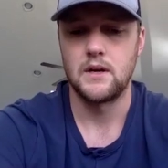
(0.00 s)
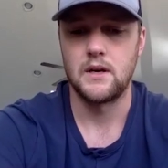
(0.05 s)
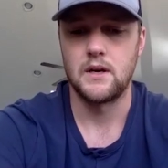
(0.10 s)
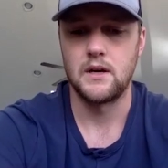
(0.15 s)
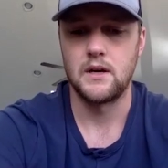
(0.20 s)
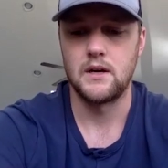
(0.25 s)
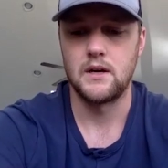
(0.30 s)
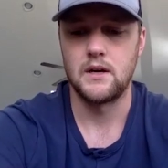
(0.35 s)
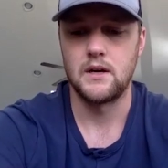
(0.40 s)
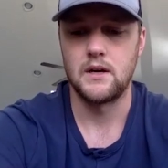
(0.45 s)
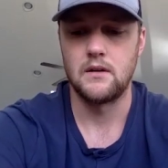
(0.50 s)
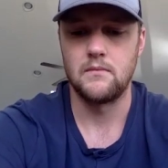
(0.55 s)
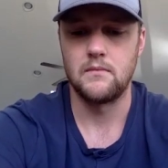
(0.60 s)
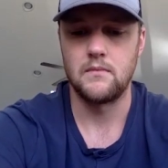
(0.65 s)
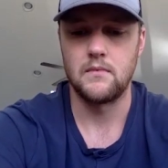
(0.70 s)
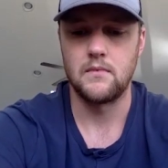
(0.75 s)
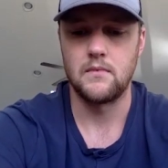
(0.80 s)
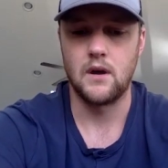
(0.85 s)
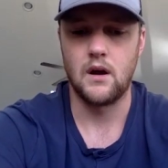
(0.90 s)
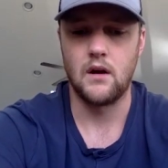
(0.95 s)
um,
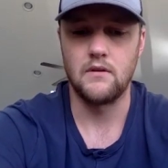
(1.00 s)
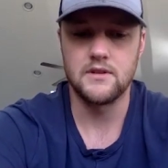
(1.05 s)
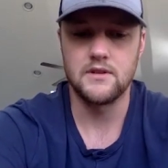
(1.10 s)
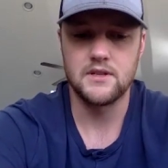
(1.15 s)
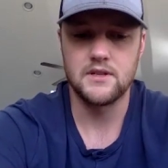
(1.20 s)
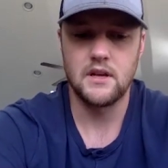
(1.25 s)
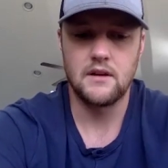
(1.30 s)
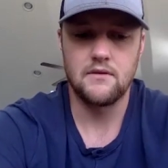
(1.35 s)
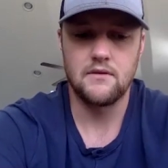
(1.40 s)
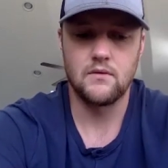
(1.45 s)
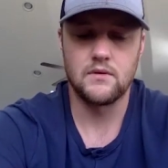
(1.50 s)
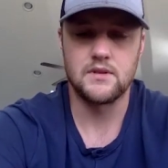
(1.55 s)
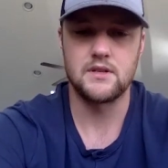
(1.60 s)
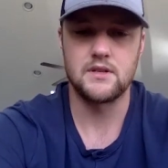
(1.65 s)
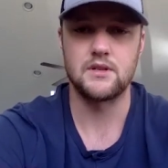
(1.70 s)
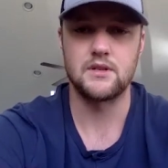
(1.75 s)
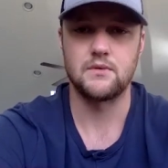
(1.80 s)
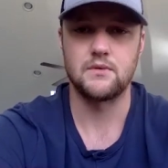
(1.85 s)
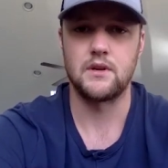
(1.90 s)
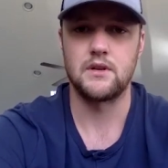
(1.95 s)
obviously everyone's
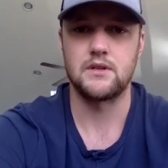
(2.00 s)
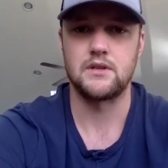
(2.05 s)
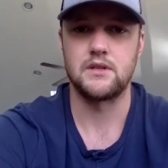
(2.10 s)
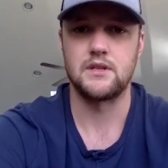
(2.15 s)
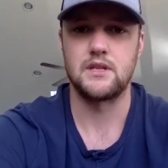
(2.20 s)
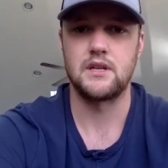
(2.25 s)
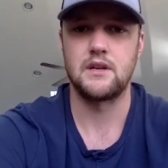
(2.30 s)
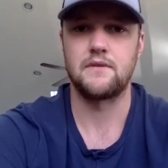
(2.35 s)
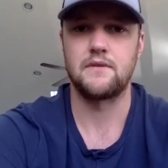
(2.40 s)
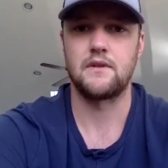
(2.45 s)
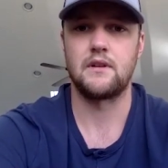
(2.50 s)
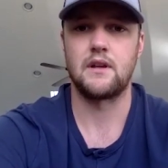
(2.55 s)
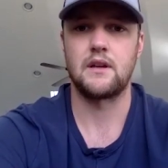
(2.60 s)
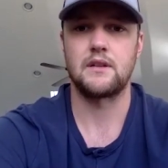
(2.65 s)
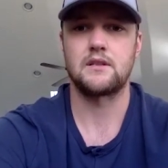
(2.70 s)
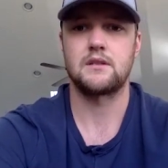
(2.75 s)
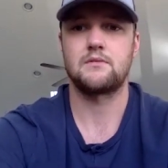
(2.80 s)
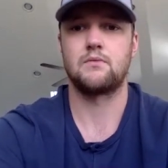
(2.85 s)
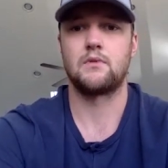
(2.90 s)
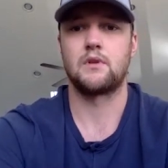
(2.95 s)
situation is different.
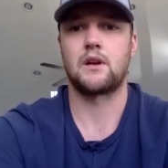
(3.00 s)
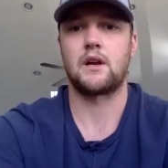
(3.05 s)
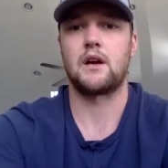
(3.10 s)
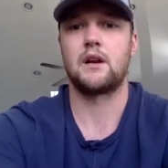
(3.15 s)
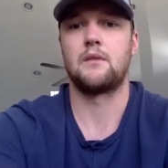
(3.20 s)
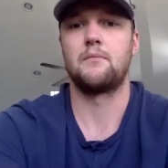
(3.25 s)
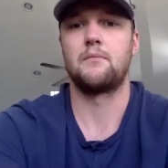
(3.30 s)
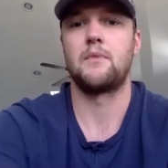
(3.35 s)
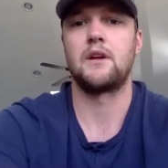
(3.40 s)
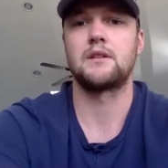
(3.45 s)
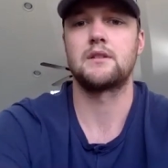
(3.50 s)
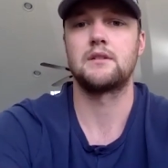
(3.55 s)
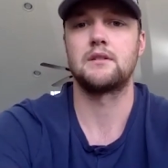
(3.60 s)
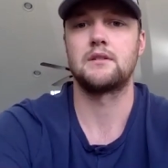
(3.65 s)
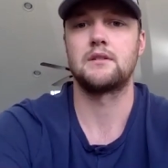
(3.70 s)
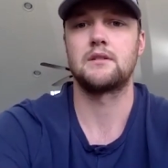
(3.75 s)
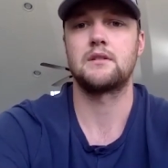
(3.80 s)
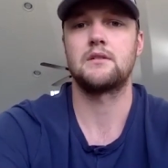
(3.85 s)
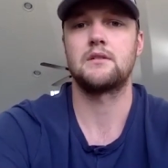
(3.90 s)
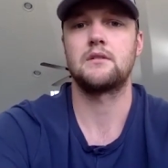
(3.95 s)
That's what kind of makes
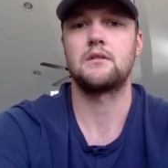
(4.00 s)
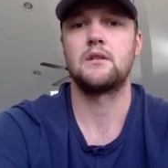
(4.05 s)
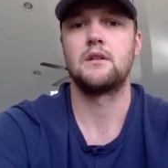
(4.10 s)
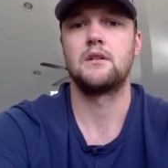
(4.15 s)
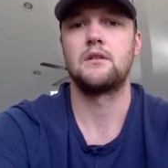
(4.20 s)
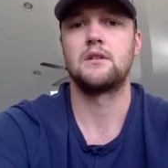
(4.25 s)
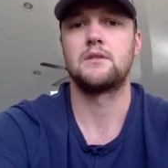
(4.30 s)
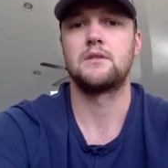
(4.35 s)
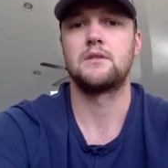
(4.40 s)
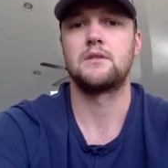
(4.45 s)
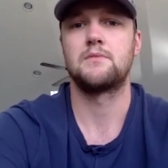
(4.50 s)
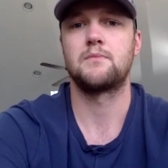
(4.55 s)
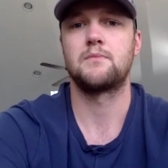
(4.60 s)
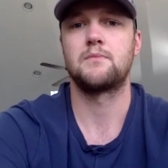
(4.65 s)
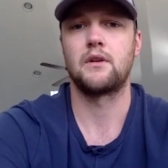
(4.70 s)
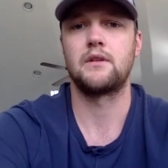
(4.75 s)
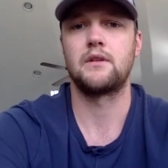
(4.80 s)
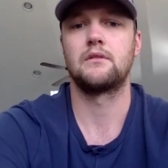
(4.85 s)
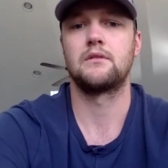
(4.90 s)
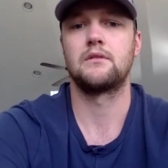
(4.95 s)
this this
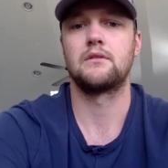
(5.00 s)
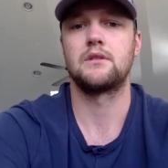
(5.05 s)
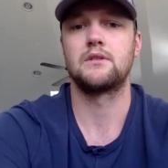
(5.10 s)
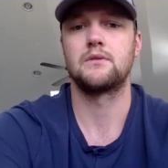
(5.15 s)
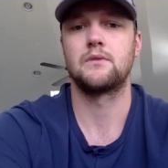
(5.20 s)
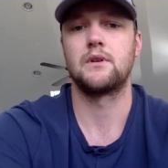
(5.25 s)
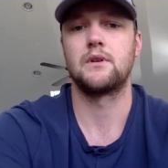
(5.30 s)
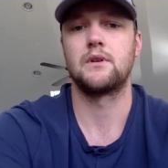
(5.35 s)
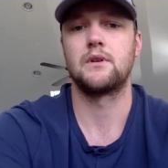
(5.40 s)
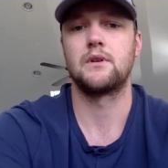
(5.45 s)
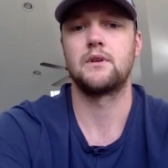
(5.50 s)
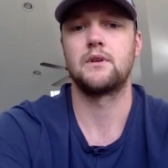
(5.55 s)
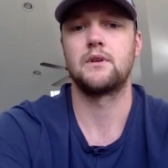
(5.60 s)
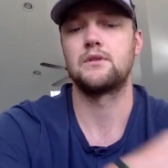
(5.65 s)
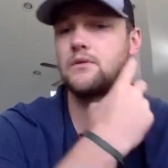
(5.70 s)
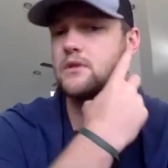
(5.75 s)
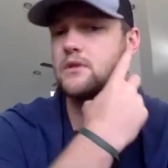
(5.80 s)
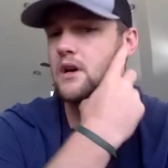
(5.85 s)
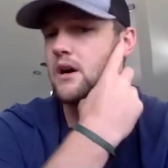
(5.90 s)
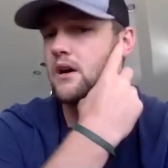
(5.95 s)
particular situation
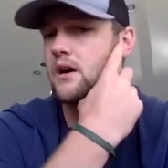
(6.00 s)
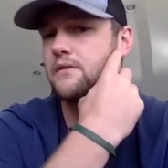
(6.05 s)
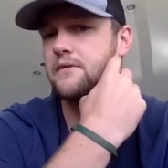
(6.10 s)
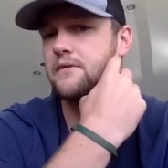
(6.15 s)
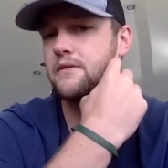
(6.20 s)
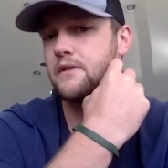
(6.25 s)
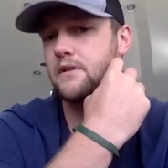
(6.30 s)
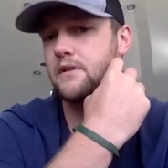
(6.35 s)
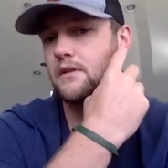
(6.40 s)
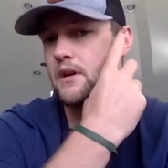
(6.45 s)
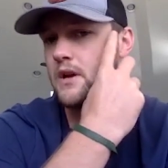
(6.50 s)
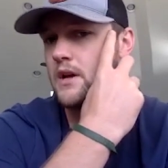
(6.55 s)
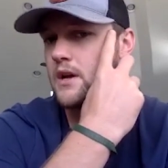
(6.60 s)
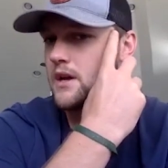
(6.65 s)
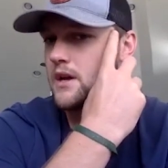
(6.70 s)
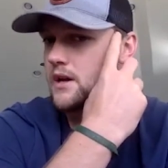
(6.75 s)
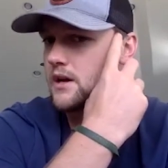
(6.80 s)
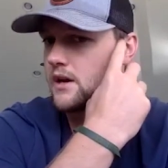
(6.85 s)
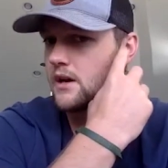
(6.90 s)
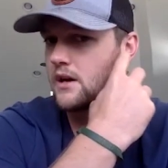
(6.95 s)
so tough.
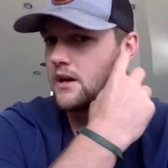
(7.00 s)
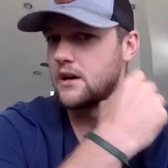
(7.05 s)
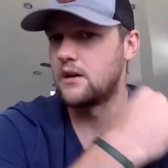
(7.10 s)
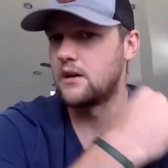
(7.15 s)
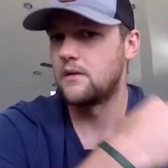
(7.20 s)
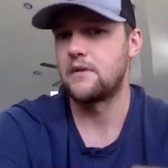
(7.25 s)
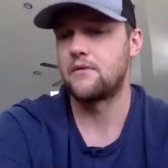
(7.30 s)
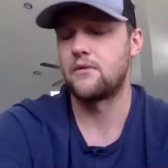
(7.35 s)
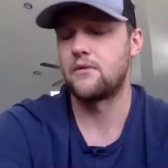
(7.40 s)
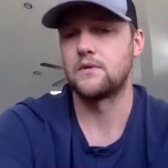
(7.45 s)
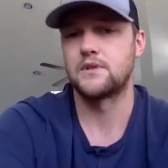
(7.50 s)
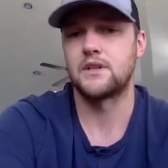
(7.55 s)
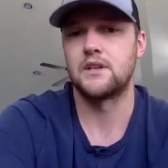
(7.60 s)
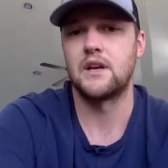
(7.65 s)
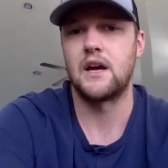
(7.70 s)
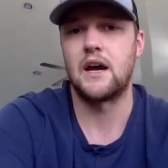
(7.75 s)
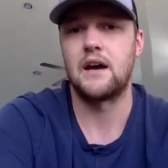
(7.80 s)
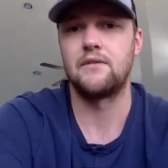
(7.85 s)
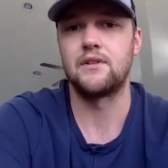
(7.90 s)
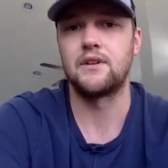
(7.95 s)
Um, everyone's going
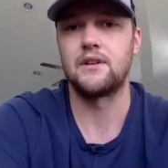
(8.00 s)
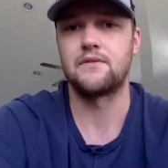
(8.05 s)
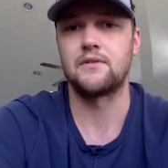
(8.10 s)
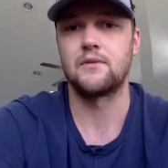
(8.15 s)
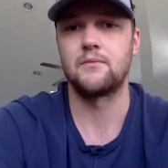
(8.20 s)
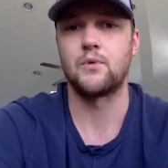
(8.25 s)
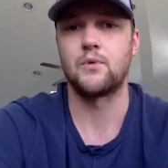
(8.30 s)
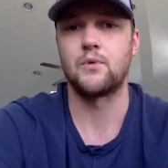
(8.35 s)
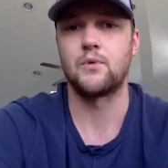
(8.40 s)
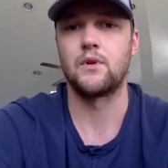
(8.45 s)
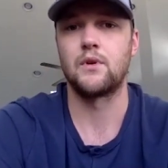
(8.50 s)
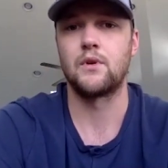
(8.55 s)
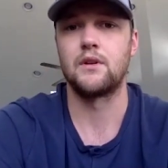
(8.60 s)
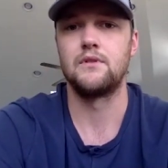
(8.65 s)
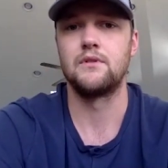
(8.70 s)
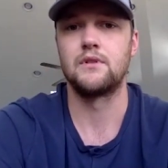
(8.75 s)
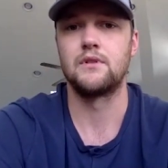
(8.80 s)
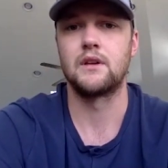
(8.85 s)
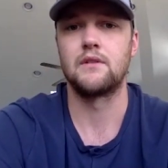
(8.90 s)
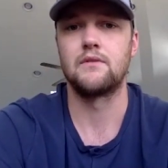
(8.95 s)
to have a different point of
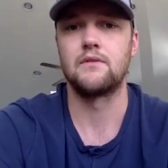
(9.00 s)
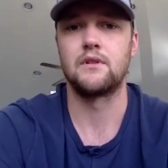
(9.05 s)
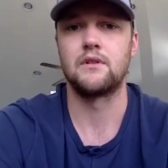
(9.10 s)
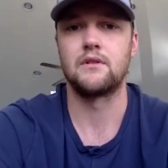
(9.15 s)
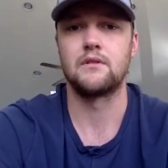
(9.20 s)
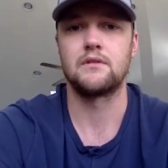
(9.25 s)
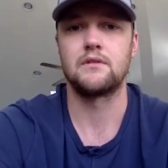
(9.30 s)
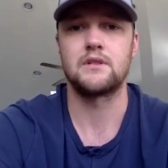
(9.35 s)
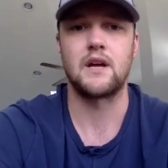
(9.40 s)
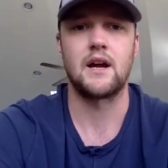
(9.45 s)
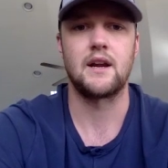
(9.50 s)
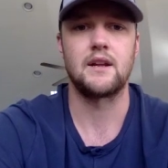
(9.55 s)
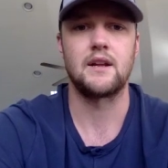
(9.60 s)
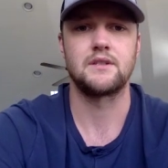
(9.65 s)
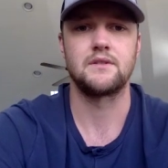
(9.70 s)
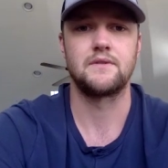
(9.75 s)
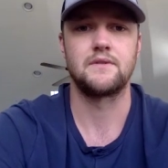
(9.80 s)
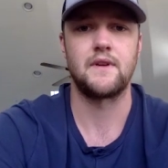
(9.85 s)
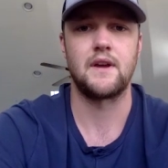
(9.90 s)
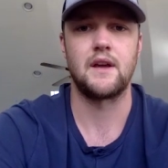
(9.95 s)
view given their
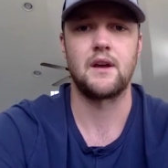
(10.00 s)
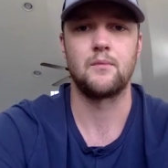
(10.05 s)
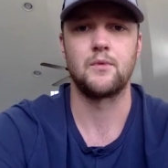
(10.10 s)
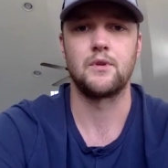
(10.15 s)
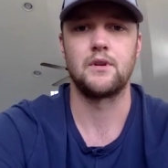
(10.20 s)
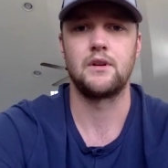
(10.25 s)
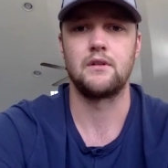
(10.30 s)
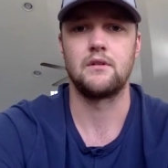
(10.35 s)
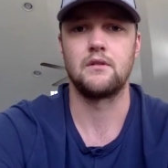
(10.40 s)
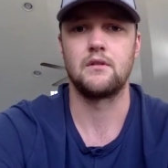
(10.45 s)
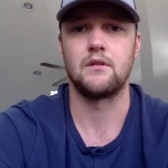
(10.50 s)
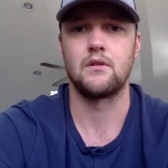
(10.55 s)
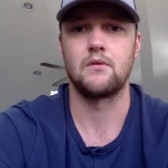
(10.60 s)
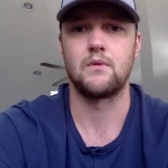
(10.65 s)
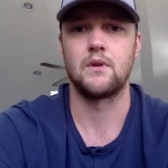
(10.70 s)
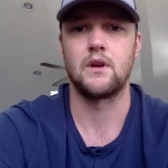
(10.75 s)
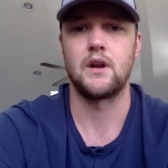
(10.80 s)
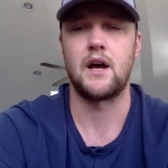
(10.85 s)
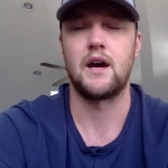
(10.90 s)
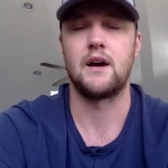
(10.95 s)
status of family or, or
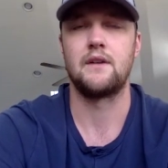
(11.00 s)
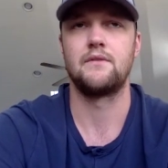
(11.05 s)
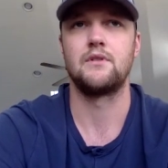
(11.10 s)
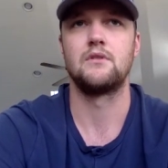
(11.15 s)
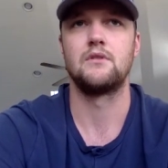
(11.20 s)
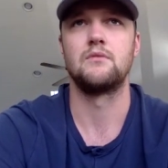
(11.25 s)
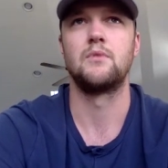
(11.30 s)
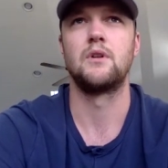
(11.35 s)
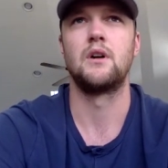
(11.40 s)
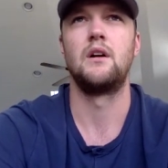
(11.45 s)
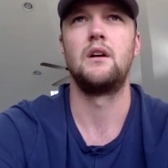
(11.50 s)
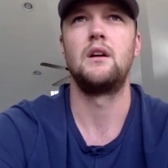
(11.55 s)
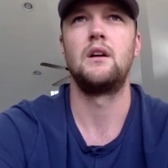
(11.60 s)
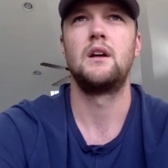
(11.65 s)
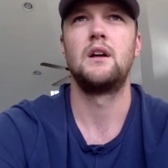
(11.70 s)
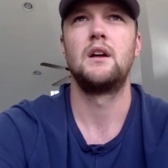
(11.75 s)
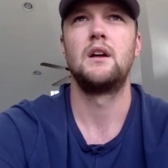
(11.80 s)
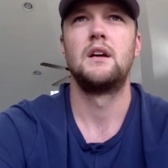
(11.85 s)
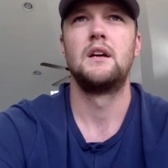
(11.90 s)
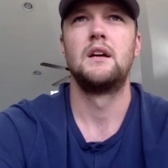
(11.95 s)
what have you. But
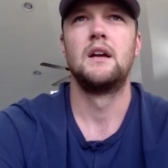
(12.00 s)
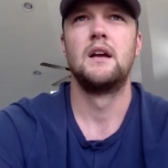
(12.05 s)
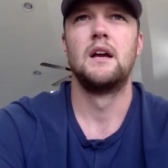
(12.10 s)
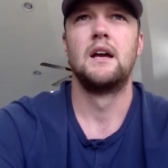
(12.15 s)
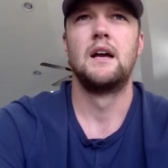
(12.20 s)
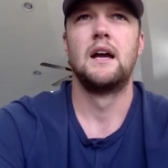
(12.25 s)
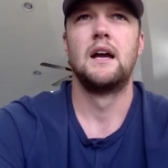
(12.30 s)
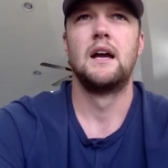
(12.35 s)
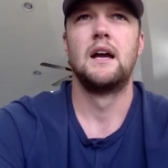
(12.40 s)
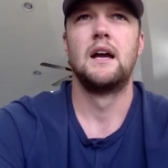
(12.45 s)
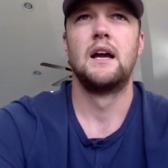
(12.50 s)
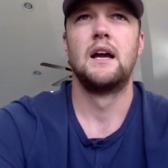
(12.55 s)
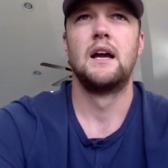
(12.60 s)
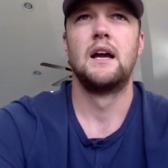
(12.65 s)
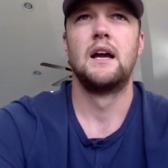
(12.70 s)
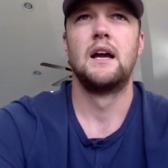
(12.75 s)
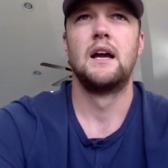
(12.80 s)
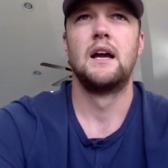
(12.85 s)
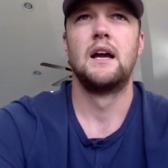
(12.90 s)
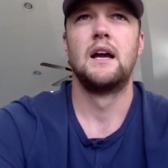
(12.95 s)
I
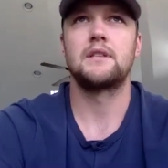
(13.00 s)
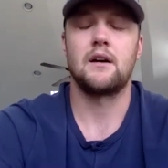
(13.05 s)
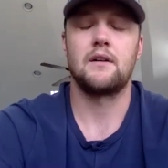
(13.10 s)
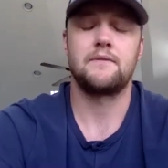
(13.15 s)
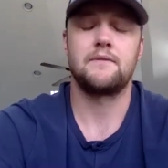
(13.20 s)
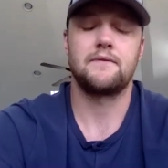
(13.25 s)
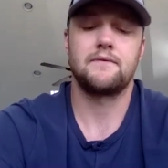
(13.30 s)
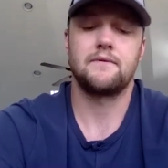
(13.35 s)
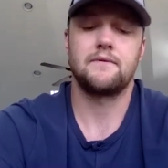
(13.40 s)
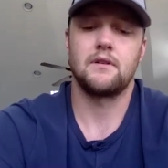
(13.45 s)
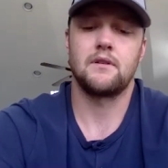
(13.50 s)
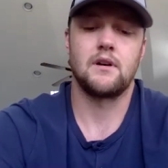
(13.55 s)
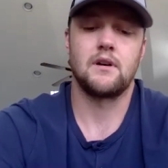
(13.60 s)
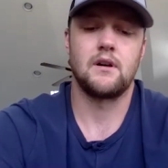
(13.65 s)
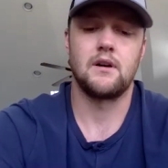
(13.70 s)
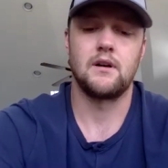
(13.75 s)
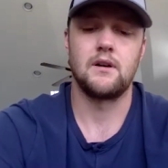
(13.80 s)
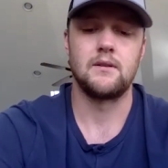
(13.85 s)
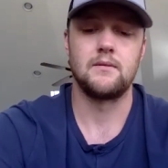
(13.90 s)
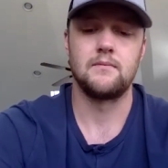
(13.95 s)
mean, it's tough
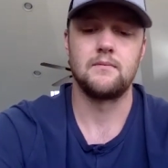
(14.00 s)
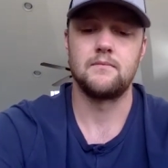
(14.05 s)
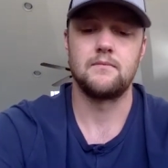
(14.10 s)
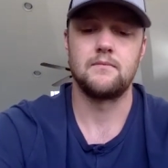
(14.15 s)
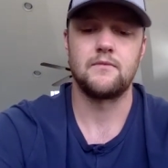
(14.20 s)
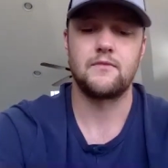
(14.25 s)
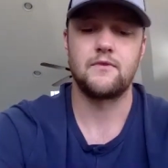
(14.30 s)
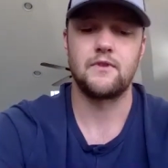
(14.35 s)
um,